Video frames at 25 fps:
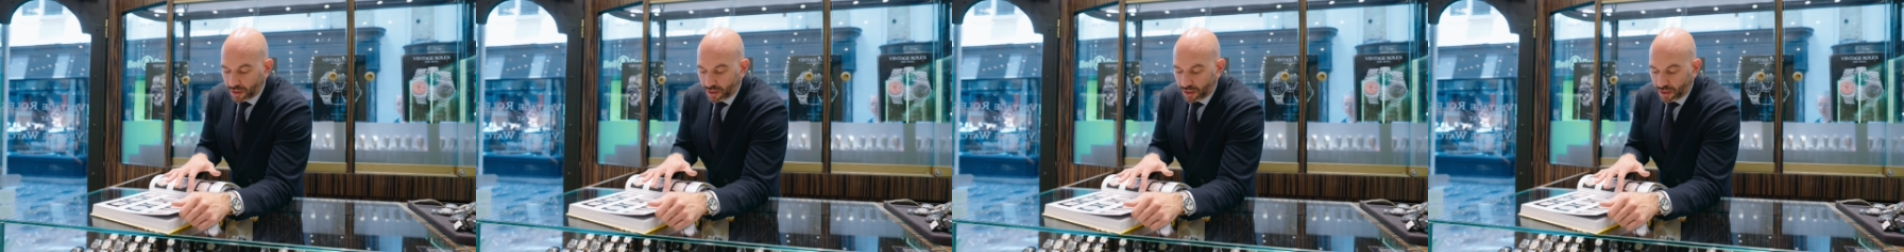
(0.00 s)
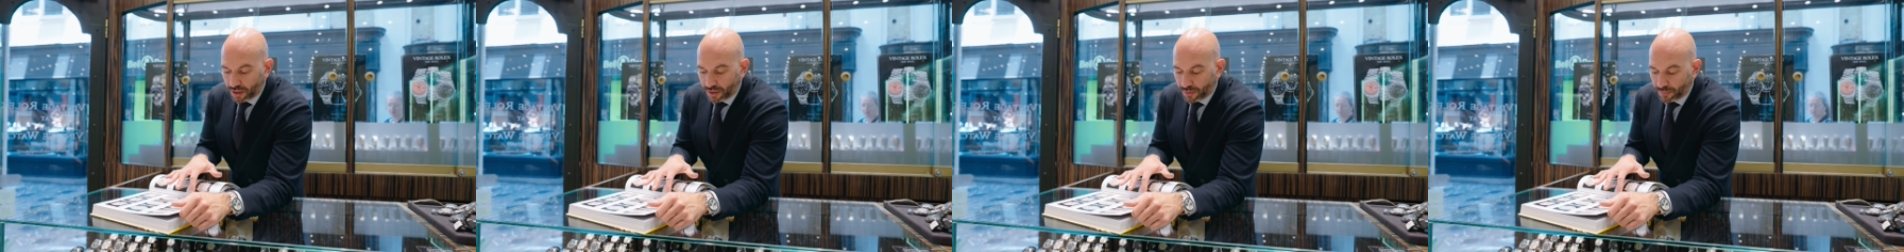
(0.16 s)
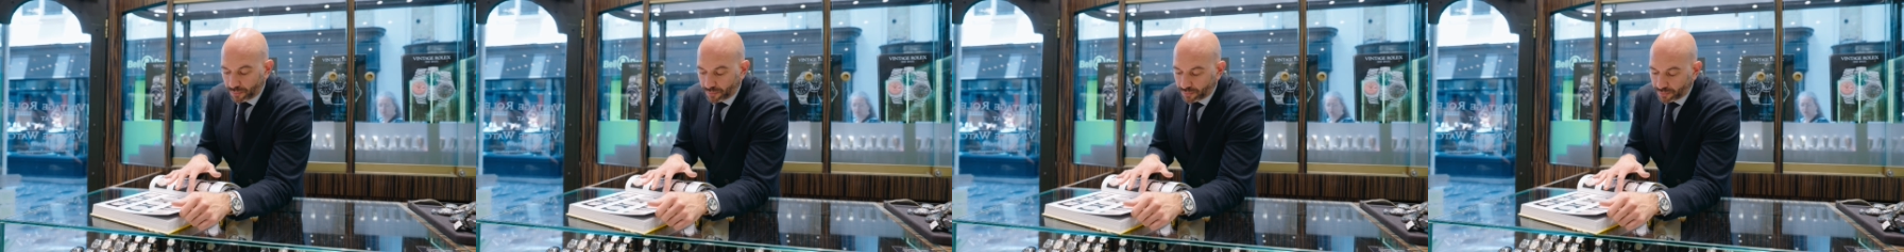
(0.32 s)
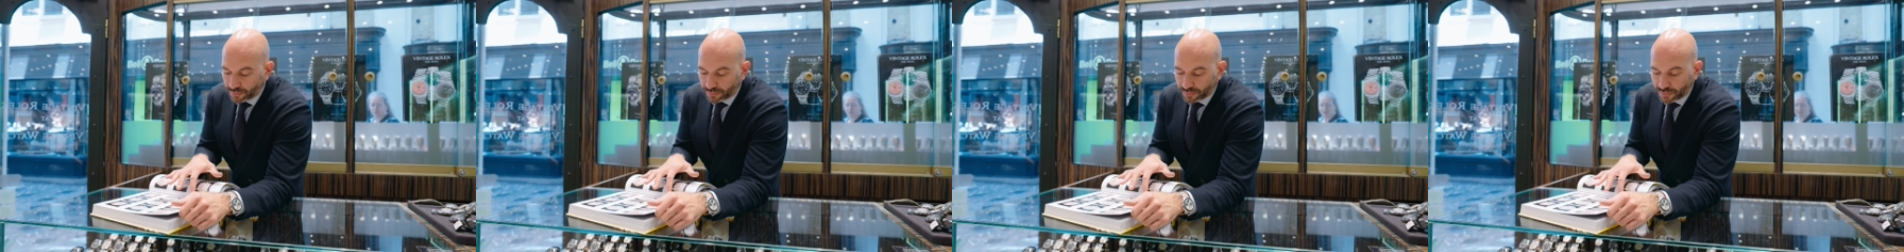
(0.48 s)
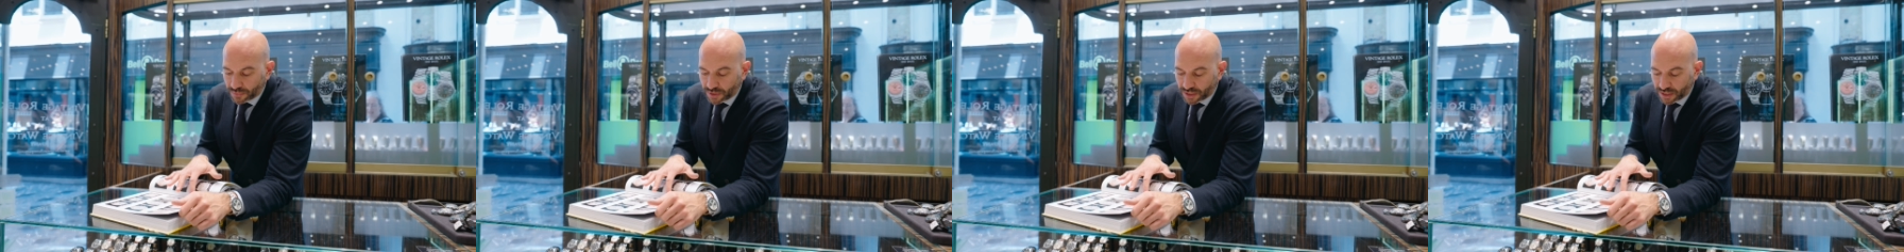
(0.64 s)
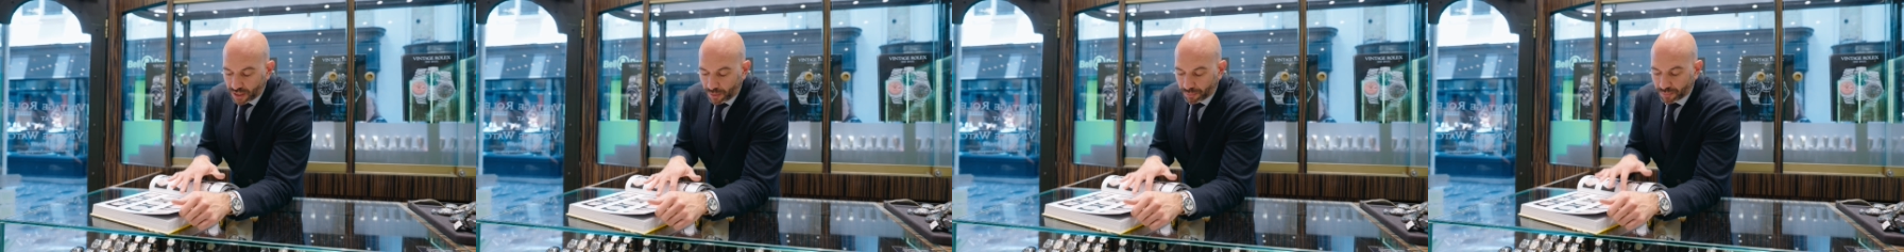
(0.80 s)
um,
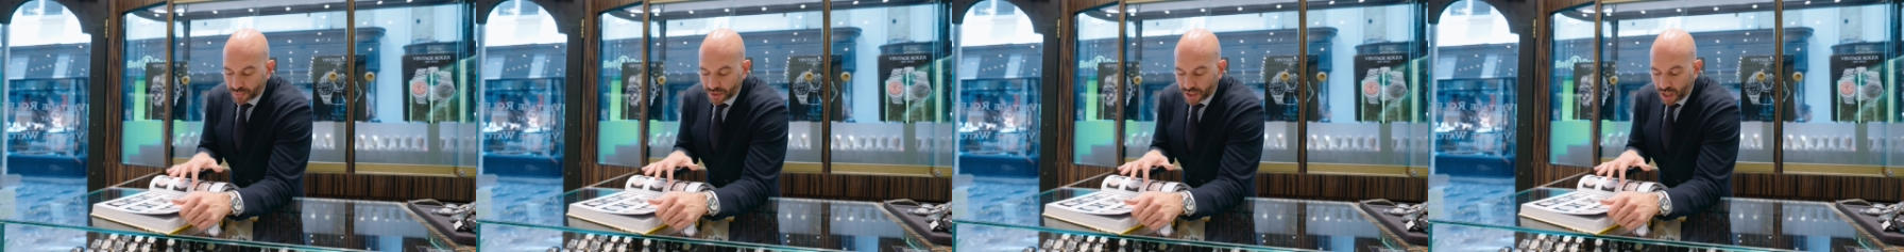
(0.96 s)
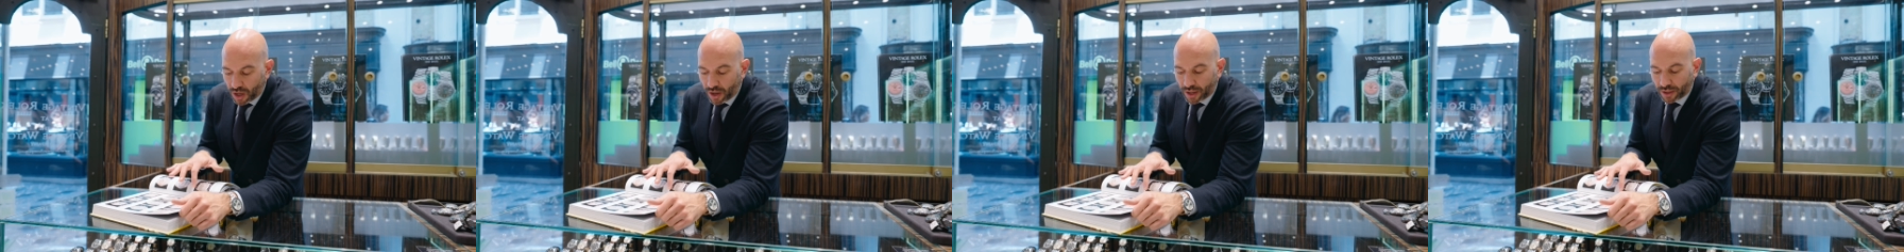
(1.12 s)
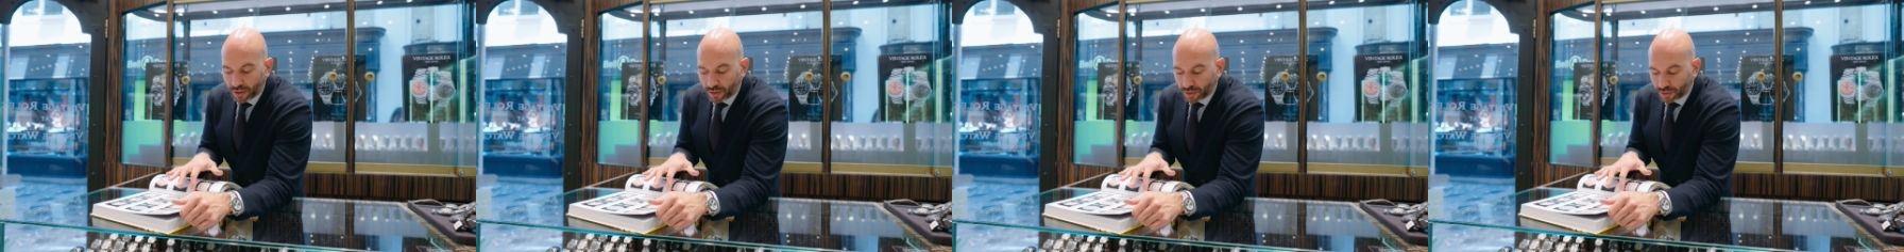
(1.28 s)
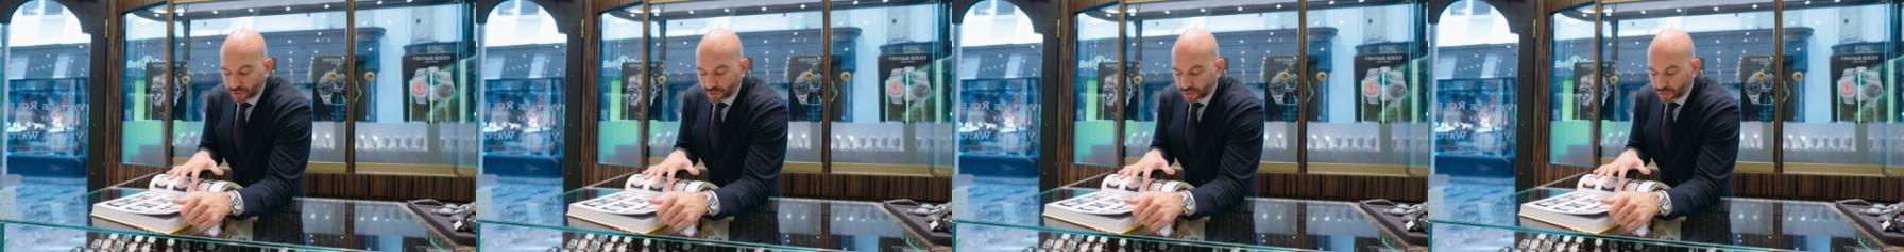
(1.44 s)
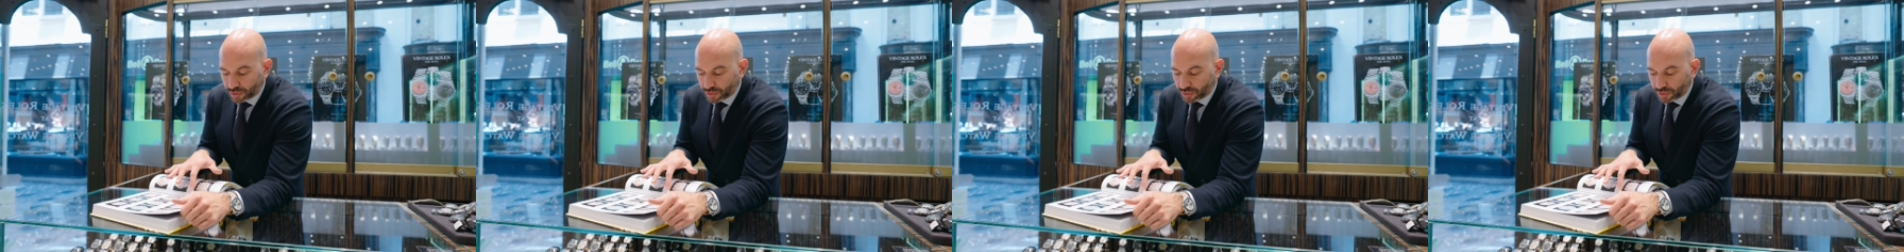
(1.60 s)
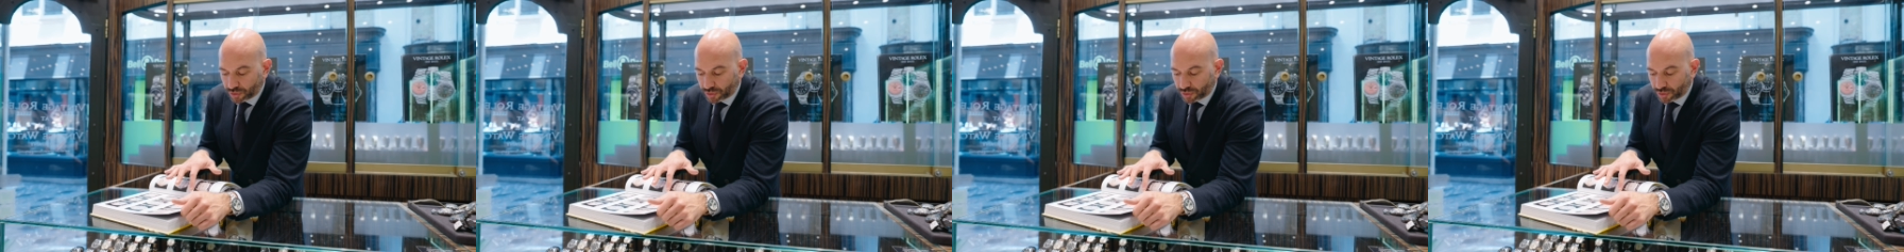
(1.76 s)
sub-dial